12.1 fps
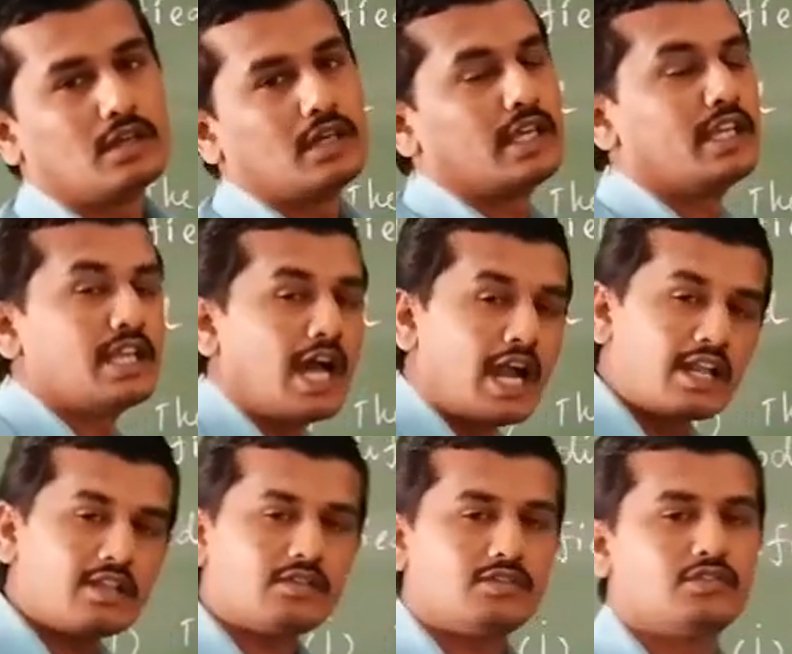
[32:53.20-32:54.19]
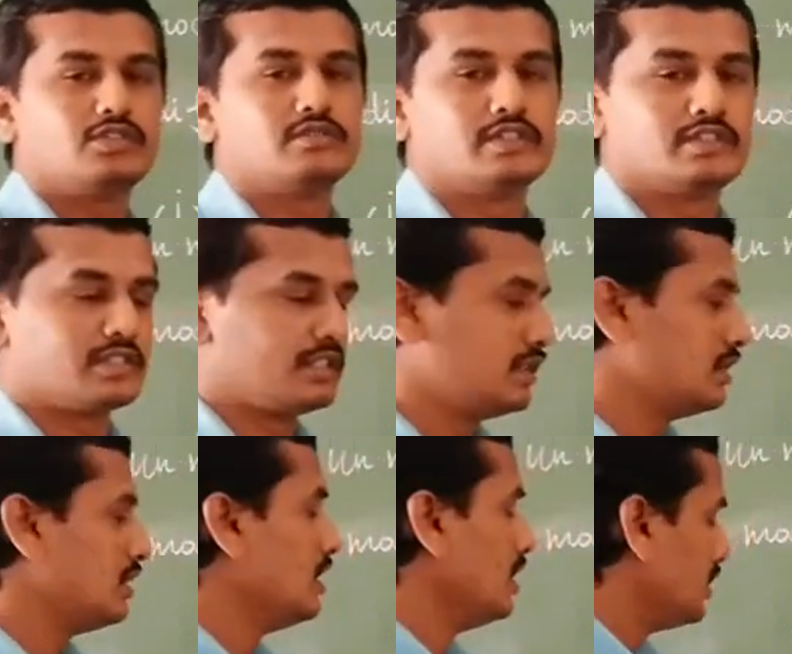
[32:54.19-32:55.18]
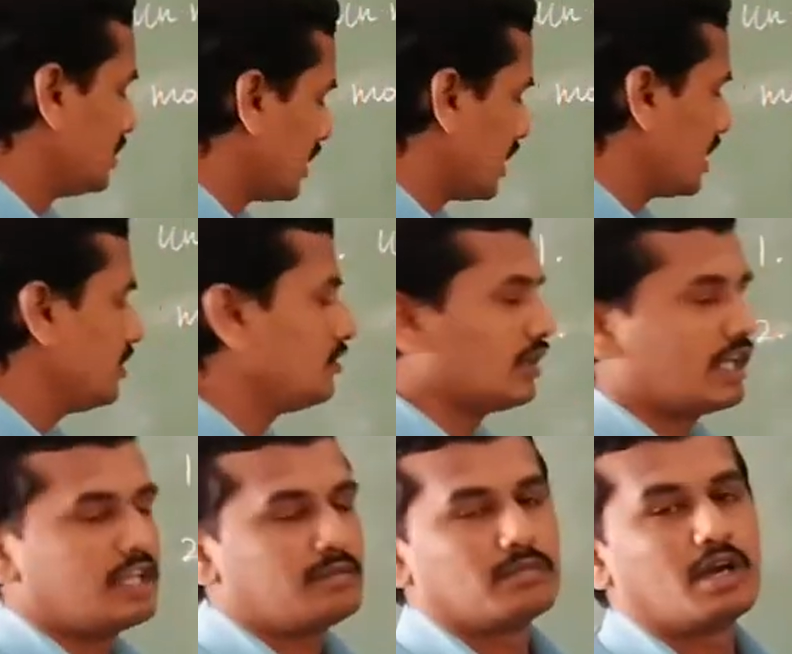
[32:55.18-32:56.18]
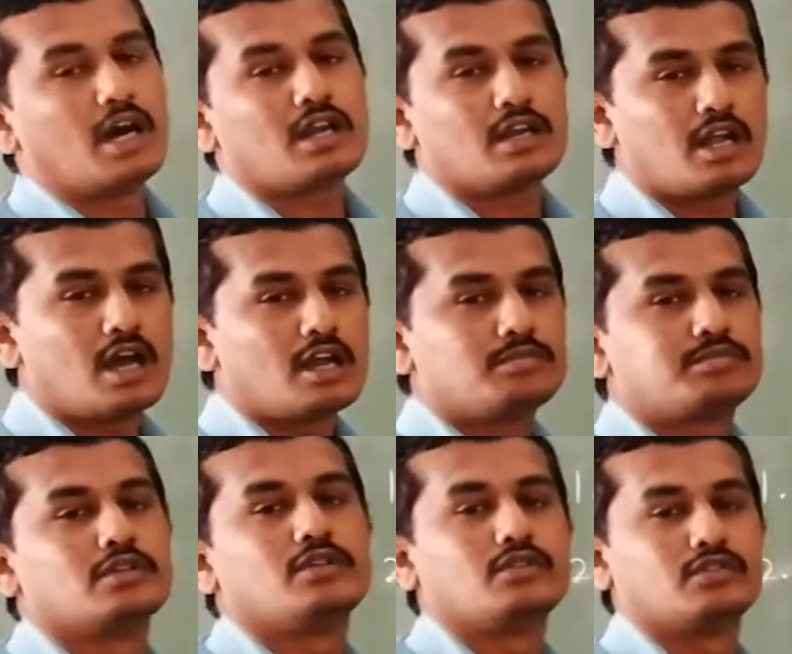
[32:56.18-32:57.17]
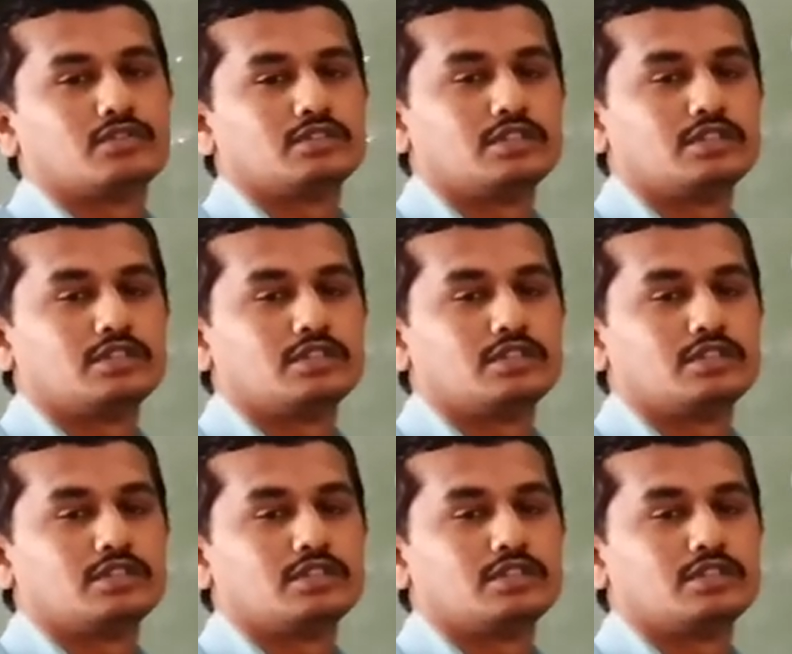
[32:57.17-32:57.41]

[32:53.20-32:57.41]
In another situation, the enzyme are not produced,